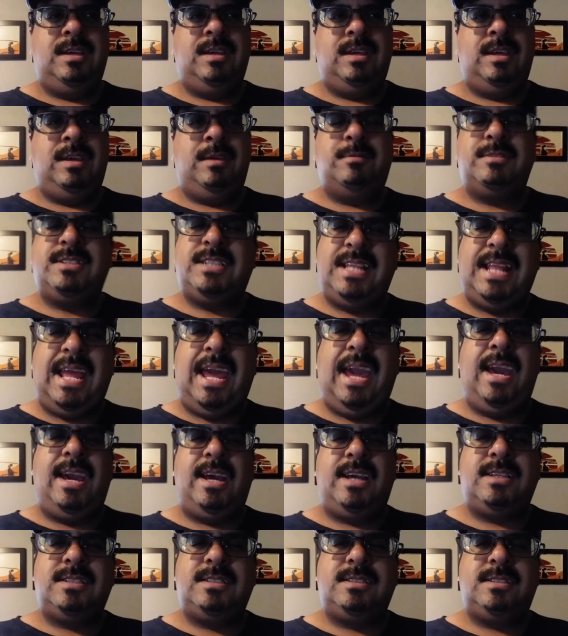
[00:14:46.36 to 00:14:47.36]
he was an
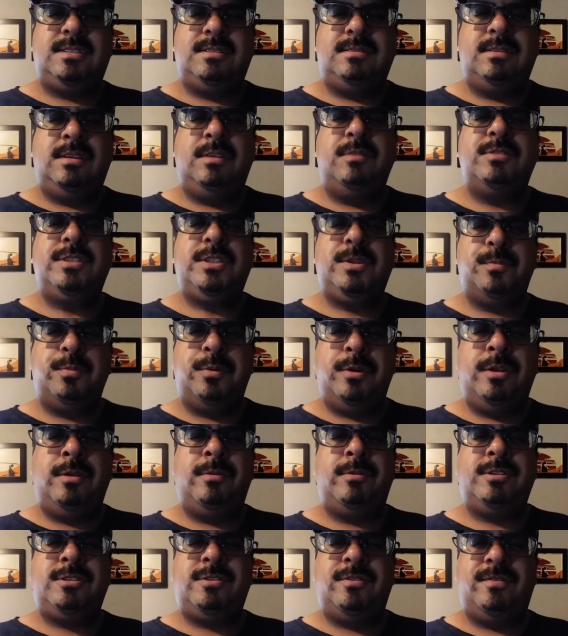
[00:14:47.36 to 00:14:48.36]
ass. He was
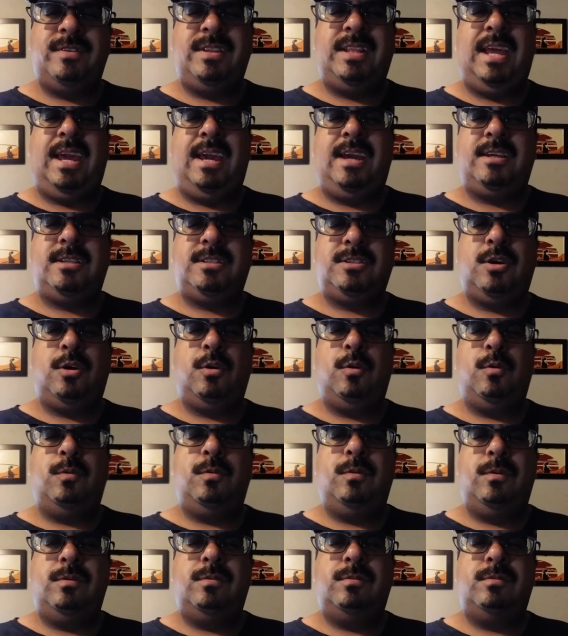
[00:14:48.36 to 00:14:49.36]
pretty much of an
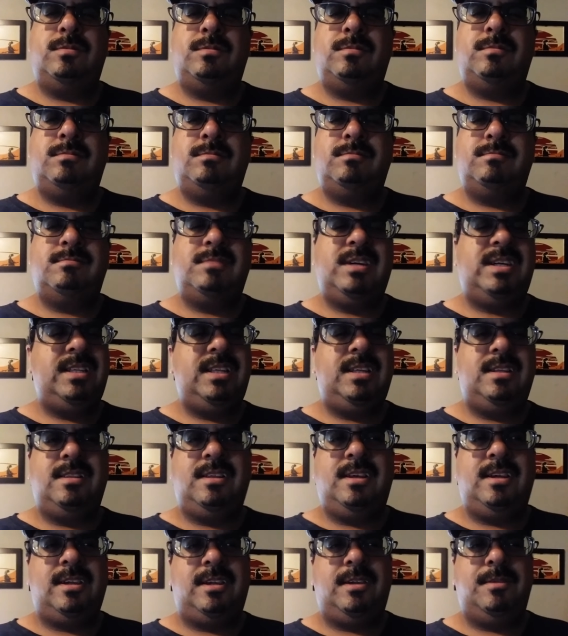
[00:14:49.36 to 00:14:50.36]
asshole. I didn't
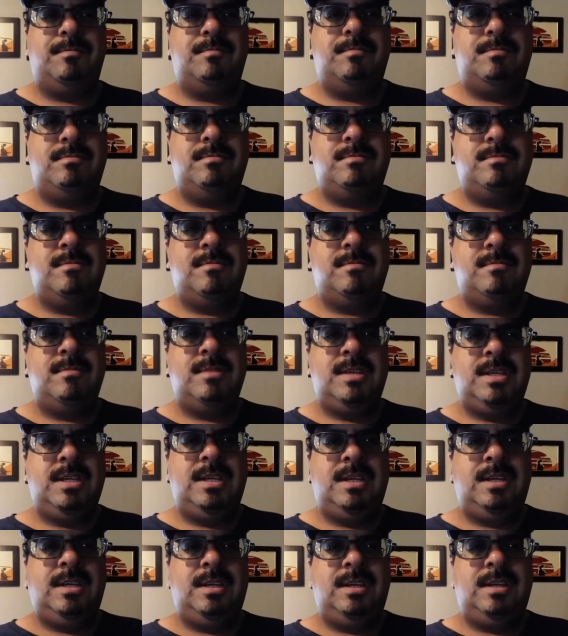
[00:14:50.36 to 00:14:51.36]
like him,
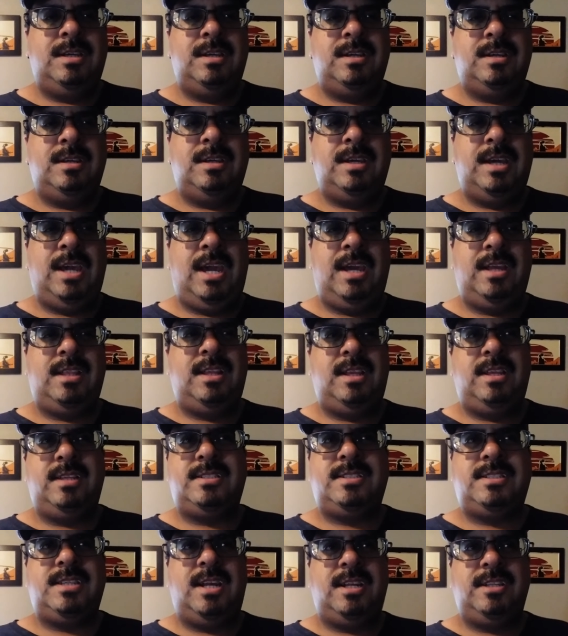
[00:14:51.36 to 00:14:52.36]
and
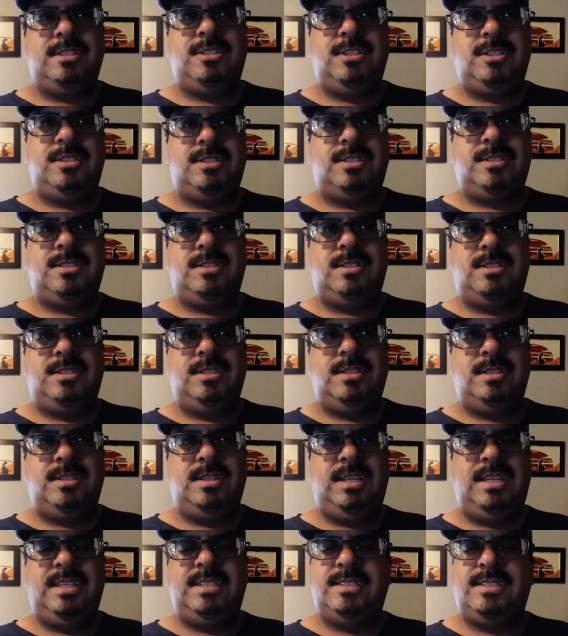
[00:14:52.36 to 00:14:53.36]
it's not just
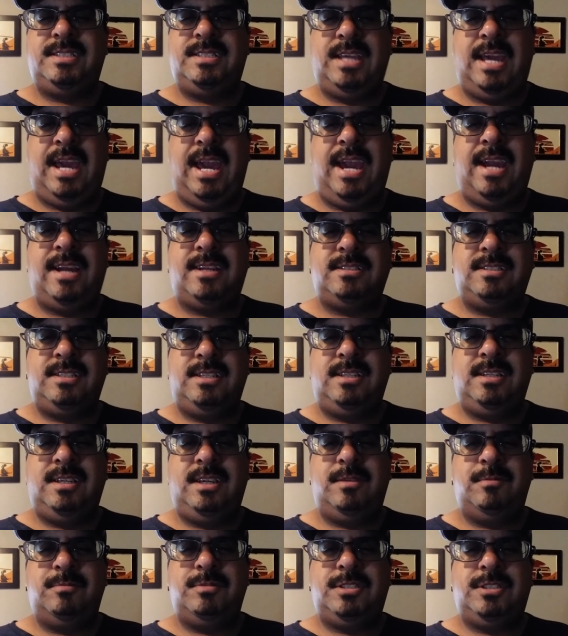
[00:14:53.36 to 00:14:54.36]
his acting;
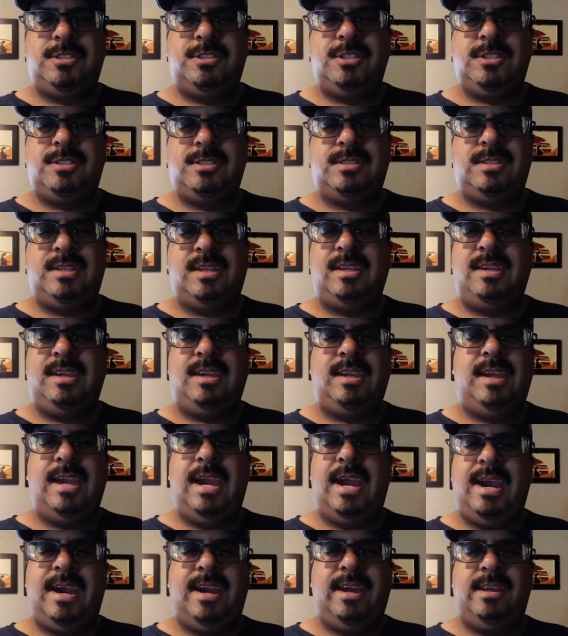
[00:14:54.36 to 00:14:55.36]
it was just the
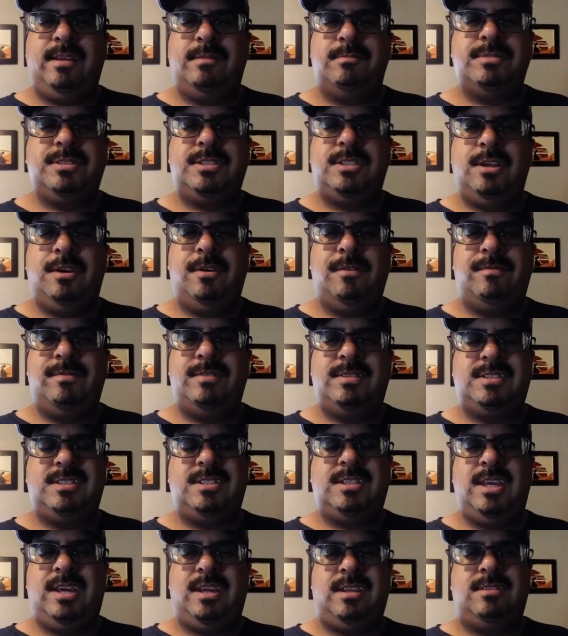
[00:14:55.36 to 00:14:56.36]
guy himself.
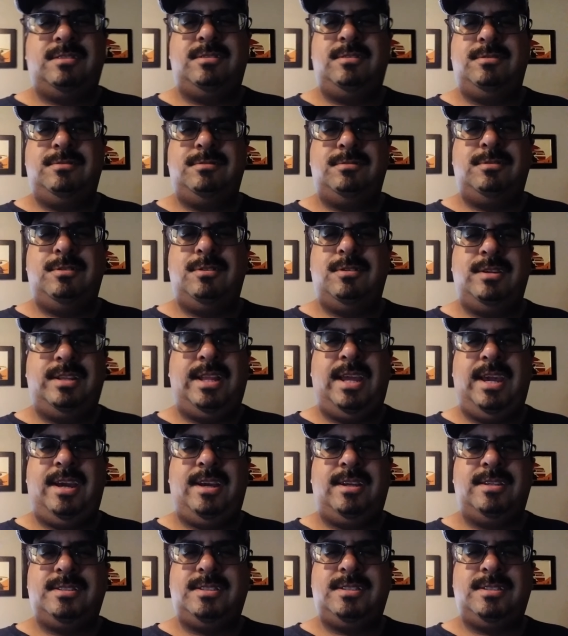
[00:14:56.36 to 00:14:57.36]
It's like, dude, you're an
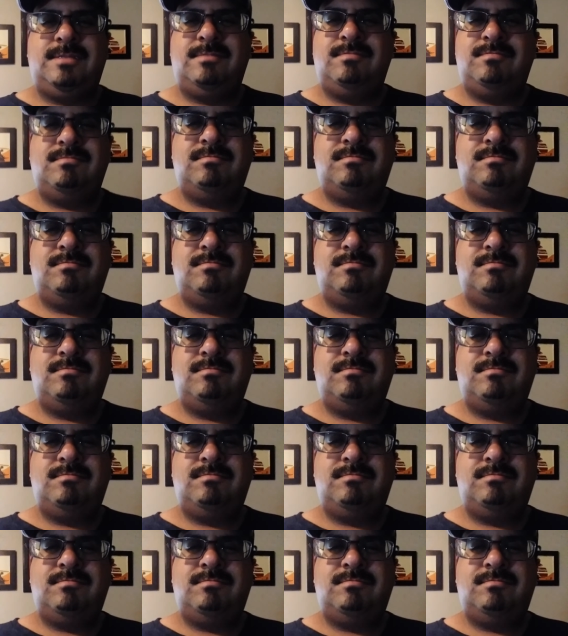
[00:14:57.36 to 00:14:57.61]
ass.